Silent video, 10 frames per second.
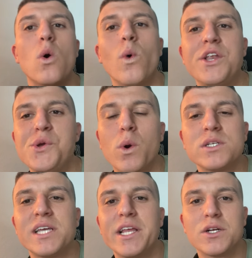when you are
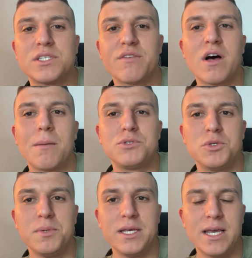setting yourself up to
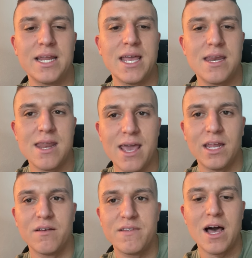be in a
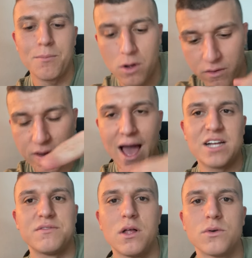negative downfall of
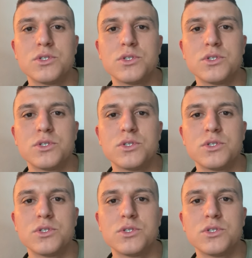cash flow.